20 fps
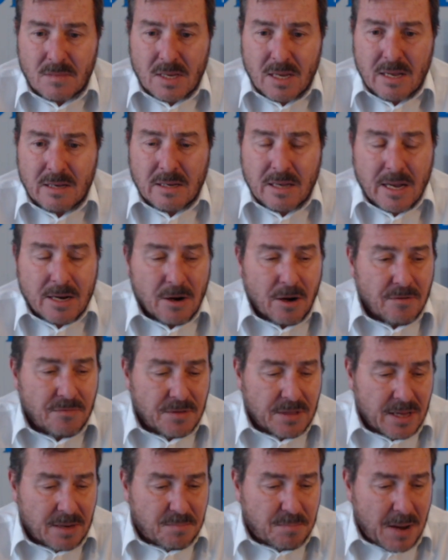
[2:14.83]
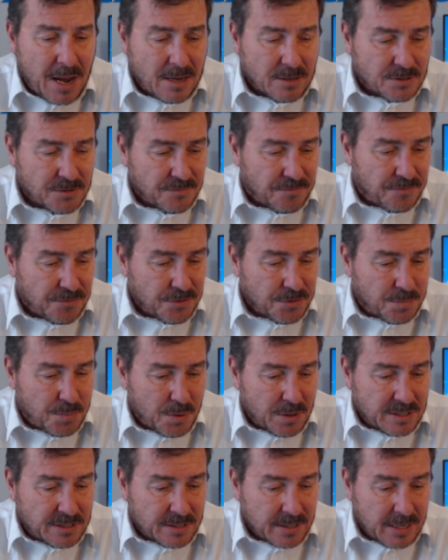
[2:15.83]
and get over that bout of food
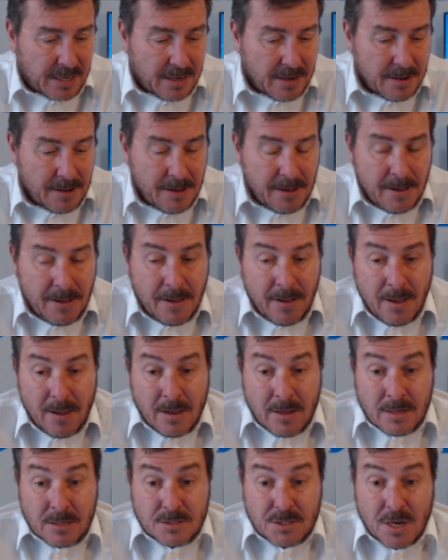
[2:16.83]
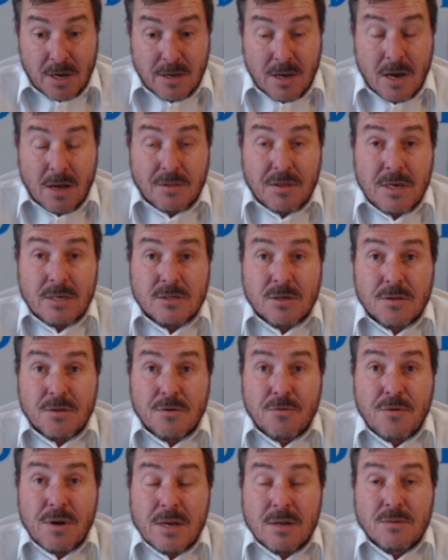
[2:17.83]
poisoning. So yeah, these are the
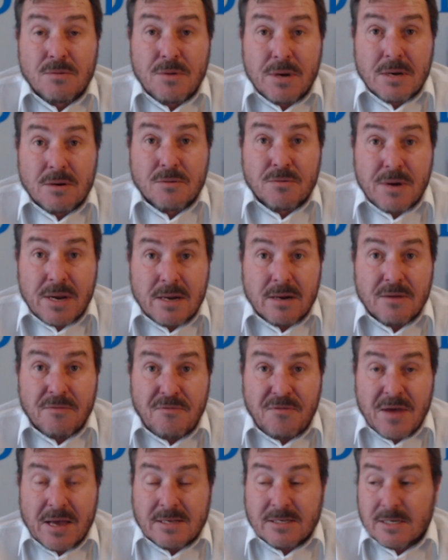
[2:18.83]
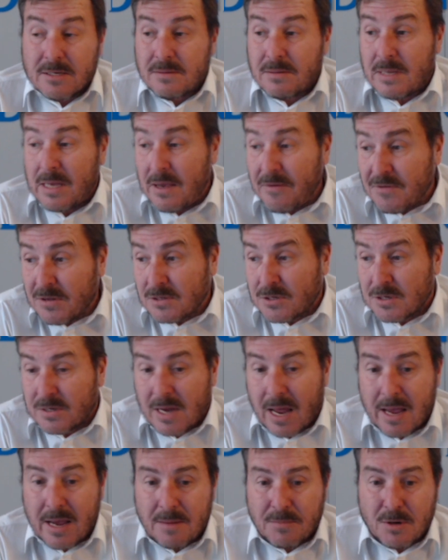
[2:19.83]
real effects. And even
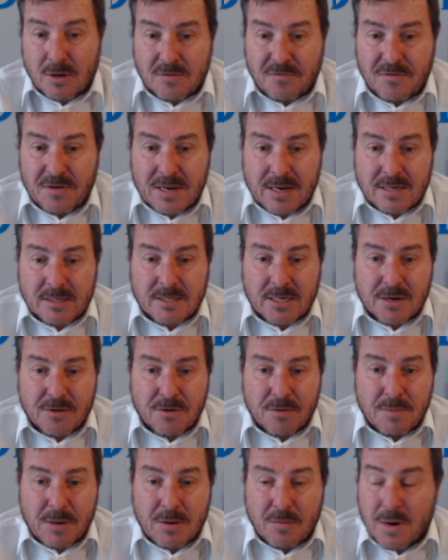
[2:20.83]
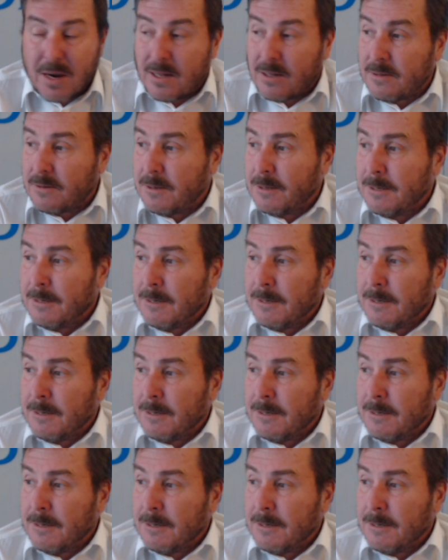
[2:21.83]
today I'm not feeling terribly well.